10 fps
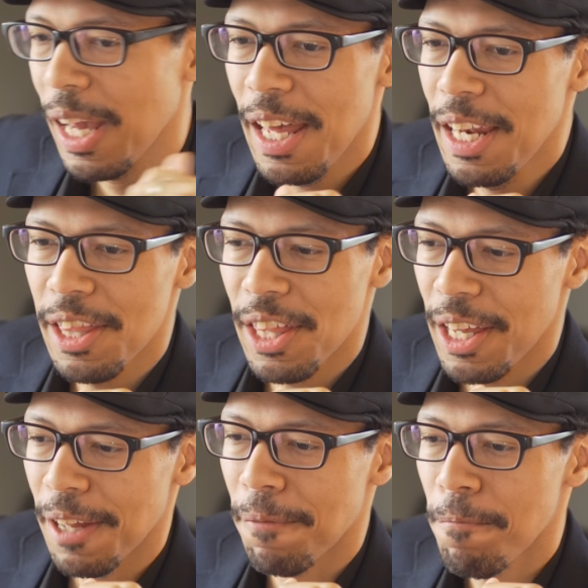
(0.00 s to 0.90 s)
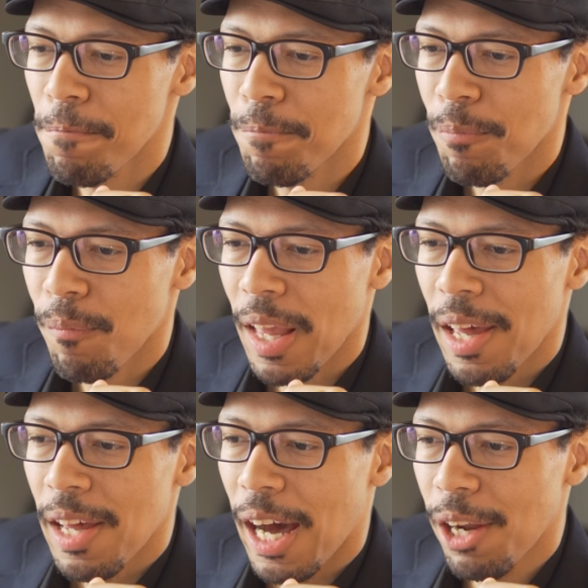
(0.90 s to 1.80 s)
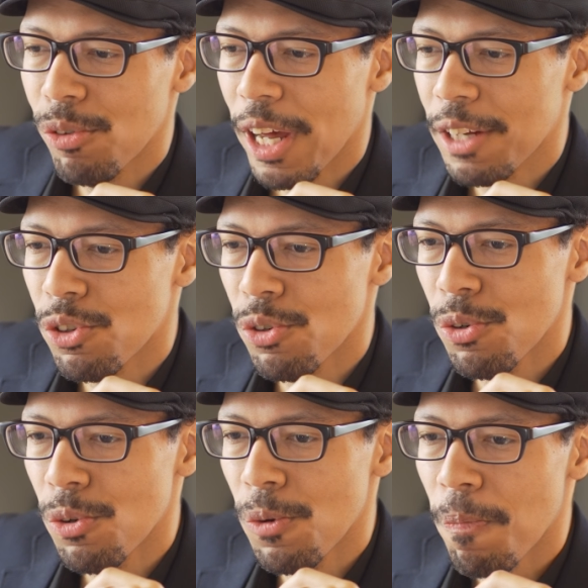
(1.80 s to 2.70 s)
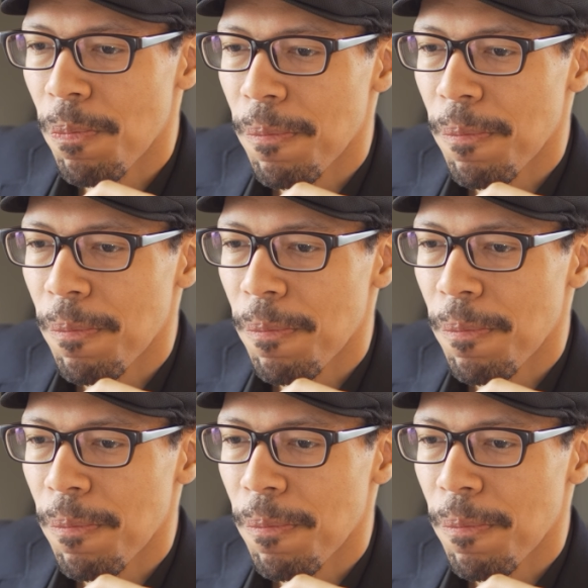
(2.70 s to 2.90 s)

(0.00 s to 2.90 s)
anything. I like to